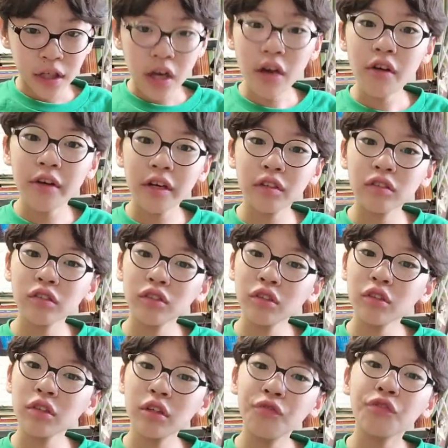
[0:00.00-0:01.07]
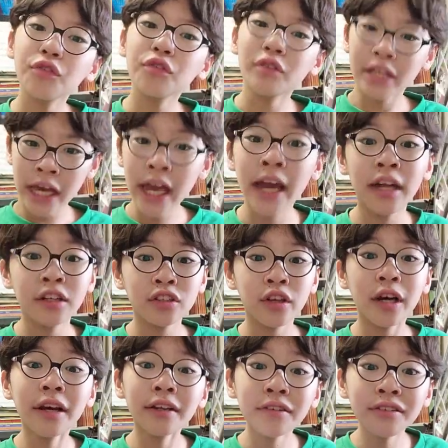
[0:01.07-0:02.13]
Oh, and also if you can,
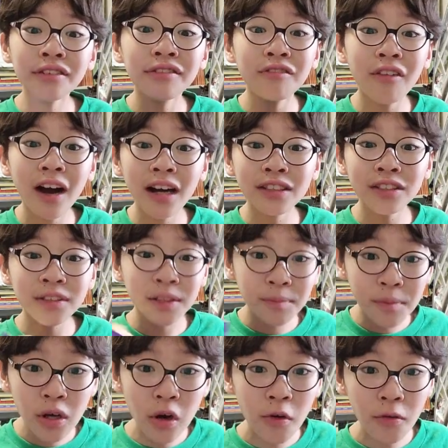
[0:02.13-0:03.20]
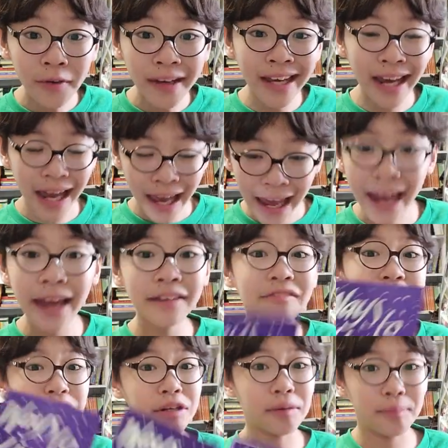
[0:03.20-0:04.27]
try to watch the movie and
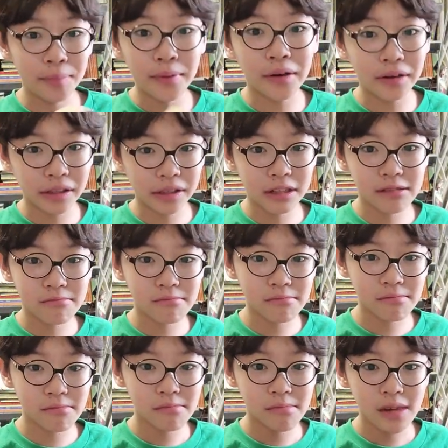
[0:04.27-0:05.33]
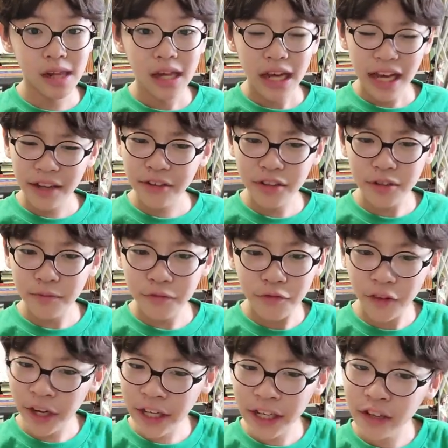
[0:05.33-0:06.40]
read a book and
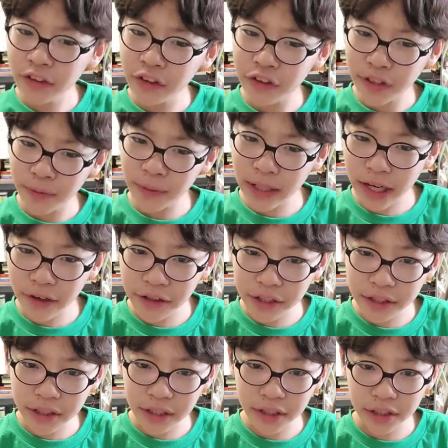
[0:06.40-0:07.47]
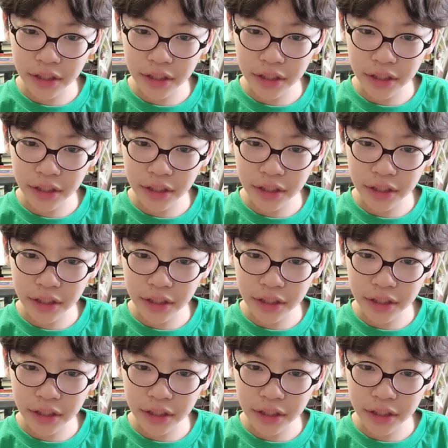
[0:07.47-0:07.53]
find out the similarities and the